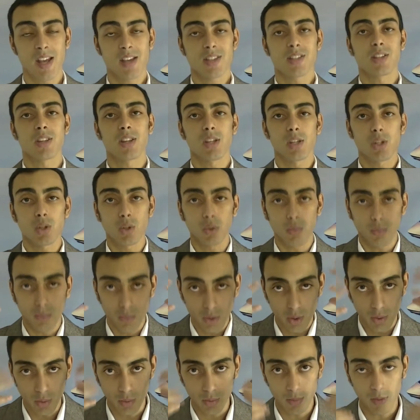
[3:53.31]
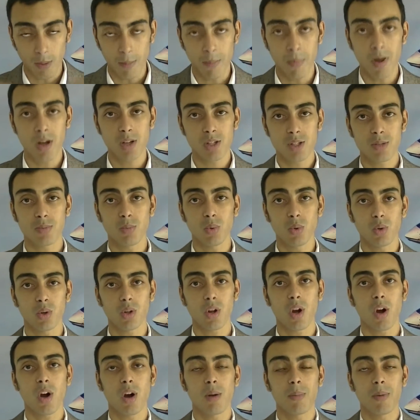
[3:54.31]
so that you're much more
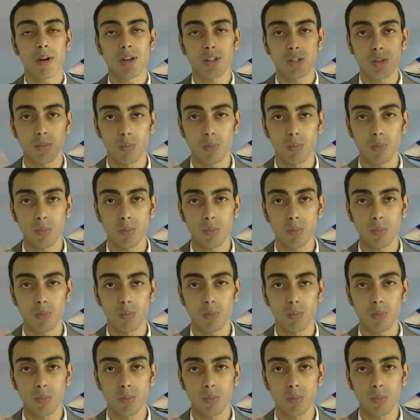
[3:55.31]
calmer,